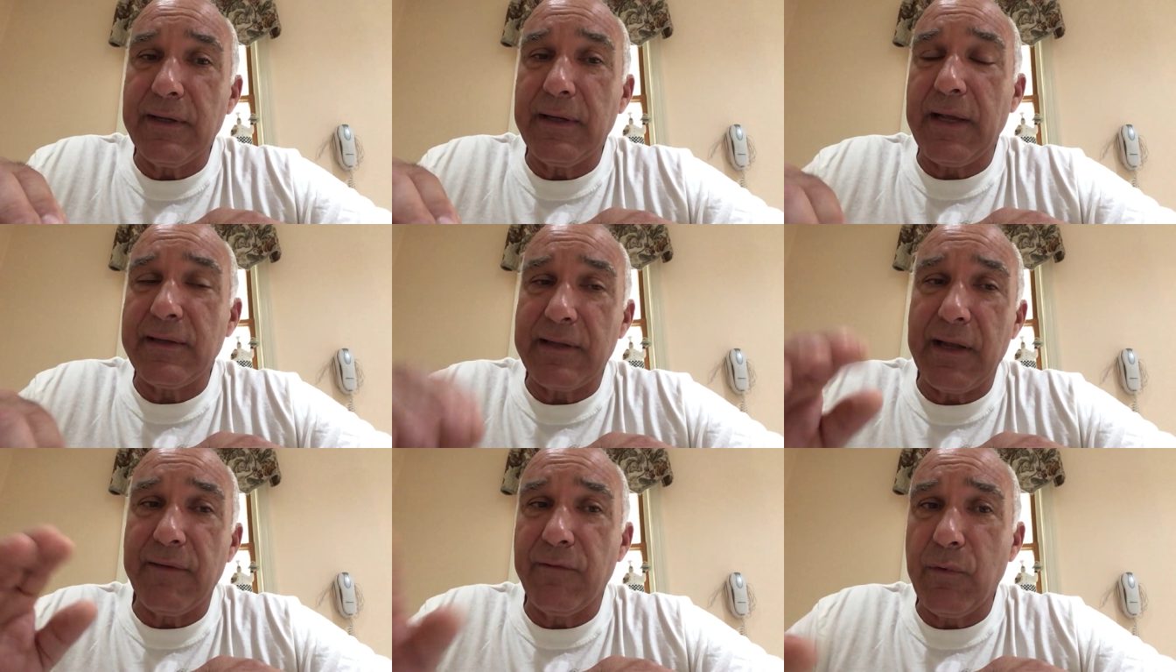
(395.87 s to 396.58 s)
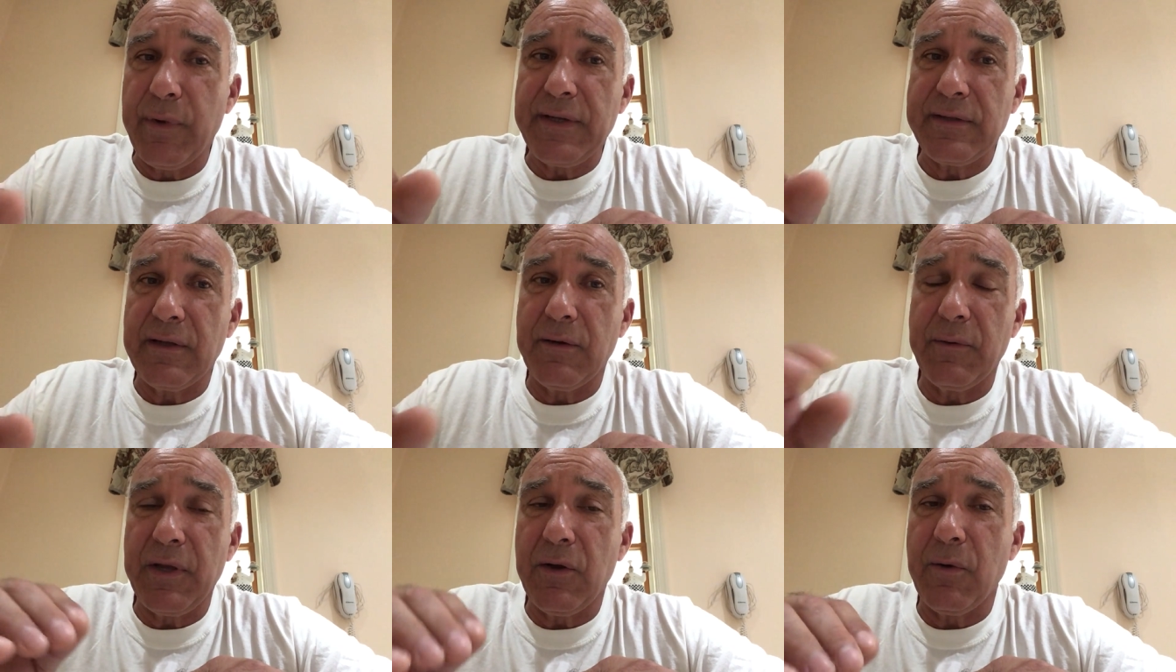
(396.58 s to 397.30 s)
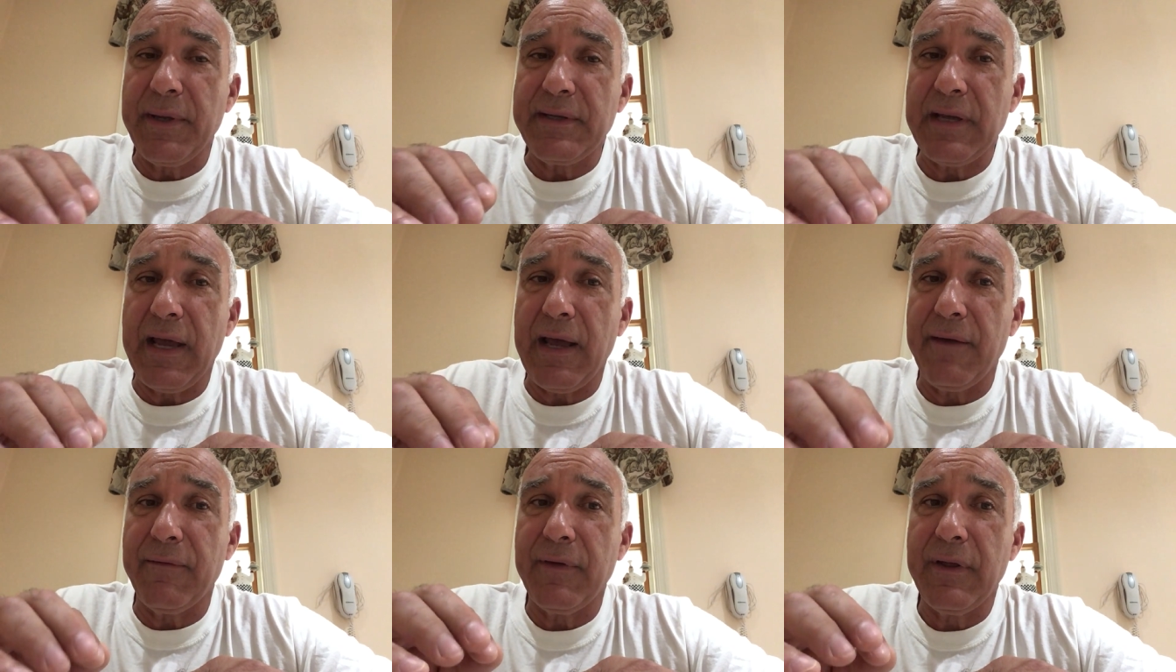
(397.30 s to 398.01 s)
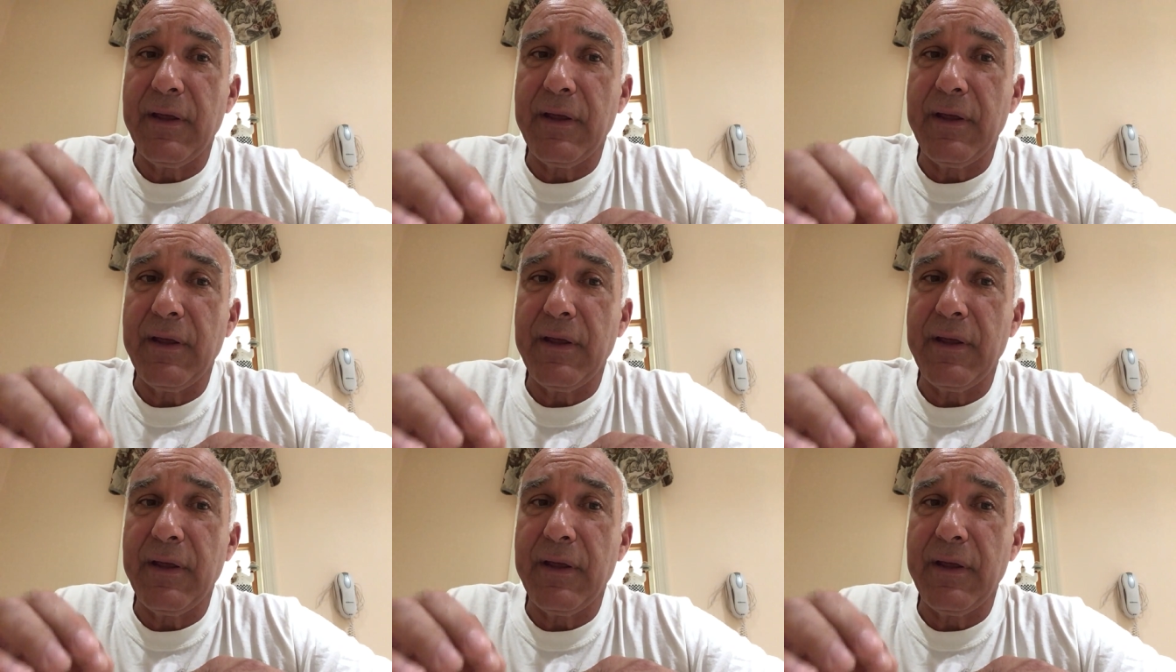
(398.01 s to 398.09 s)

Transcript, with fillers: And that's that voice that we always have.